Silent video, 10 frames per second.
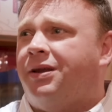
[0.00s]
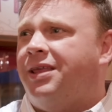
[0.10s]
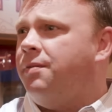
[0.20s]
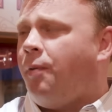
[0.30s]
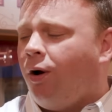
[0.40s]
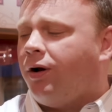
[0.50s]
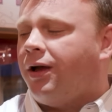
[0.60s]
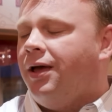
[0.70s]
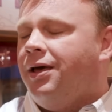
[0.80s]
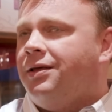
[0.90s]
But in the
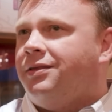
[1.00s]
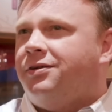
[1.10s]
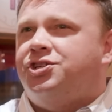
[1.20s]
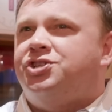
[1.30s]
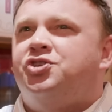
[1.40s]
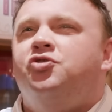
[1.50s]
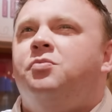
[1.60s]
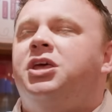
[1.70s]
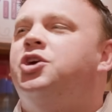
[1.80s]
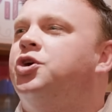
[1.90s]
park, there's just
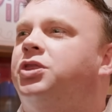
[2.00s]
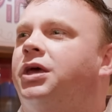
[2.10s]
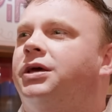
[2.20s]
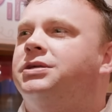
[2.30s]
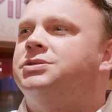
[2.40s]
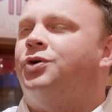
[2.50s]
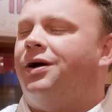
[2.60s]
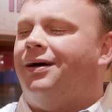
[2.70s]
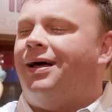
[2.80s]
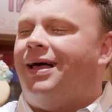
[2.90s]
too many good things
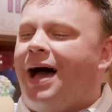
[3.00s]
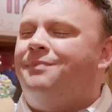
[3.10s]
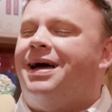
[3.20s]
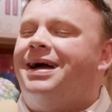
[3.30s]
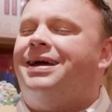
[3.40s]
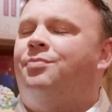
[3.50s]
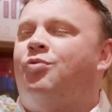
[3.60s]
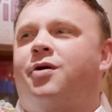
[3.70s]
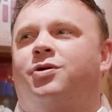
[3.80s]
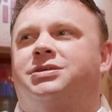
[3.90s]
where I'm not gonna
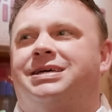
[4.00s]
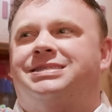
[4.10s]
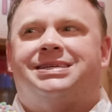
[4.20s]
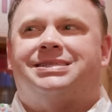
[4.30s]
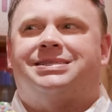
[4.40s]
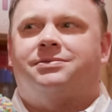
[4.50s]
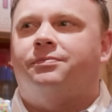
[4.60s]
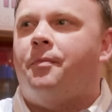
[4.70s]
prioritize this.